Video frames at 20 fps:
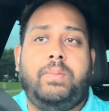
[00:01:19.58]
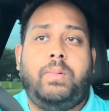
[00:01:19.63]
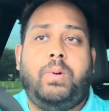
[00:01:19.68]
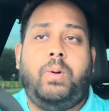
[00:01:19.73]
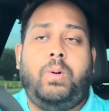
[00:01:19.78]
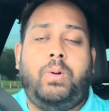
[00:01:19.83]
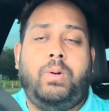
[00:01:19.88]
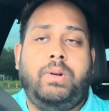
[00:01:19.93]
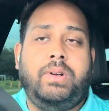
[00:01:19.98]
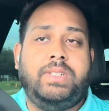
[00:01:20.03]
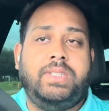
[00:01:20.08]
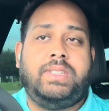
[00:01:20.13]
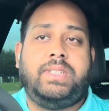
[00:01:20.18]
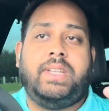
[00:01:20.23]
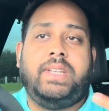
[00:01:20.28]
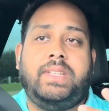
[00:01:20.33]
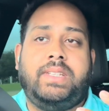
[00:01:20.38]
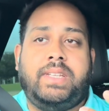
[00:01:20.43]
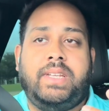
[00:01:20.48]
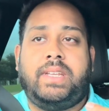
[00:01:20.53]
or just
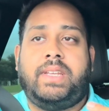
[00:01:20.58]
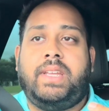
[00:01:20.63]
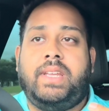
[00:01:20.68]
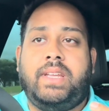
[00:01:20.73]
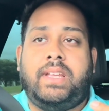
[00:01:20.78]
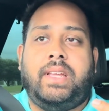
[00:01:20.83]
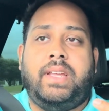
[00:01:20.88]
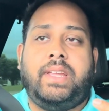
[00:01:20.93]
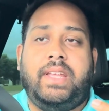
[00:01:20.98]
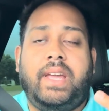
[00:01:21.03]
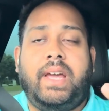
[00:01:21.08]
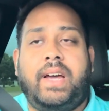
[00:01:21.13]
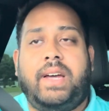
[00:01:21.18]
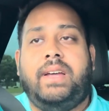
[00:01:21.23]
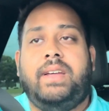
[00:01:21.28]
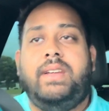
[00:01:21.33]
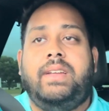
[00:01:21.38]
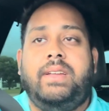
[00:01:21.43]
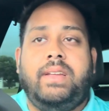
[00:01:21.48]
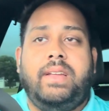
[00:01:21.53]
like taking
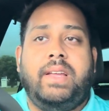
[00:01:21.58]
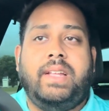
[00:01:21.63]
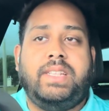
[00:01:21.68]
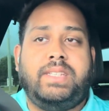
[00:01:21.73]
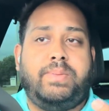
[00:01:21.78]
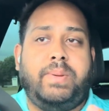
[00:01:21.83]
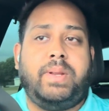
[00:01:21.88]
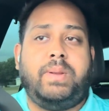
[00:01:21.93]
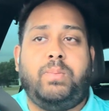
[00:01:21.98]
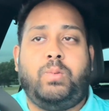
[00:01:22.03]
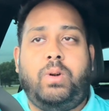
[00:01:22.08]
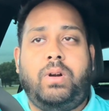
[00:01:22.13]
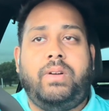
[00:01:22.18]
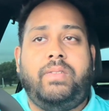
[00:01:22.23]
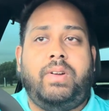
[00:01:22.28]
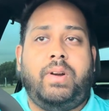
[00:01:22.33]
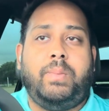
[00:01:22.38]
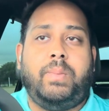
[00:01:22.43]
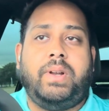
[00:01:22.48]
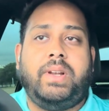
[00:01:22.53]
and spending more of
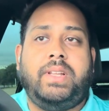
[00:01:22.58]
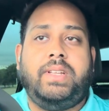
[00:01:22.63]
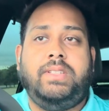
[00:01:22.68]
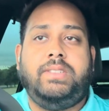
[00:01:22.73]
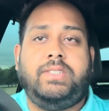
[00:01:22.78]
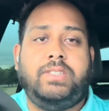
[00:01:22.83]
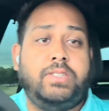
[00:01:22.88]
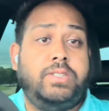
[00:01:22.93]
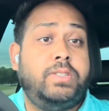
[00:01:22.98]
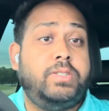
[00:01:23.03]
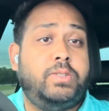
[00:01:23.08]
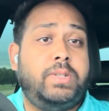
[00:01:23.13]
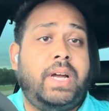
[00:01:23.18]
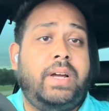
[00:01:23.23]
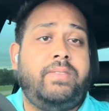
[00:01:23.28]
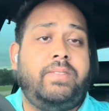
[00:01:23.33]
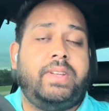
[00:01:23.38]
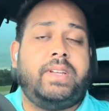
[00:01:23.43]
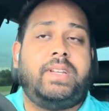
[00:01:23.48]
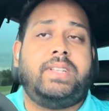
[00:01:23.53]
our money just in
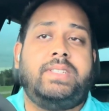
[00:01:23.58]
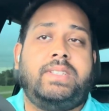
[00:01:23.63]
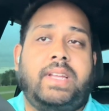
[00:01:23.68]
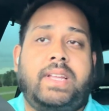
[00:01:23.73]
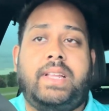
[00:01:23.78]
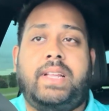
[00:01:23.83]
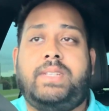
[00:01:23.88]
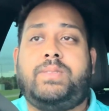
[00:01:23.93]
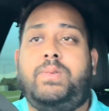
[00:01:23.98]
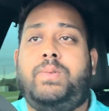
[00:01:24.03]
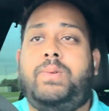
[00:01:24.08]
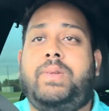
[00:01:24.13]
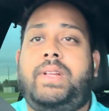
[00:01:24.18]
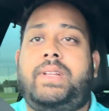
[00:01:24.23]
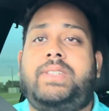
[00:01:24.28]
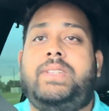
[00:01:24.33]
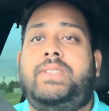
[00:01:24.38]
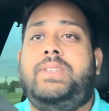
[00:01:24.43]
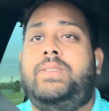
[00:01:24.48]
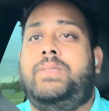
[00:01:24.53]
traveling, because like that's what we like
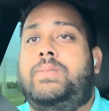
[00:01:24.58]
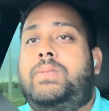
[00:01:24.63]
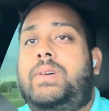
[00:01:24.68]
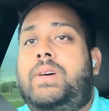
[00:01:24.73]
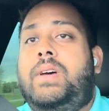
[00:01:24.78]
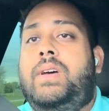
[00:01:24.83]
to do,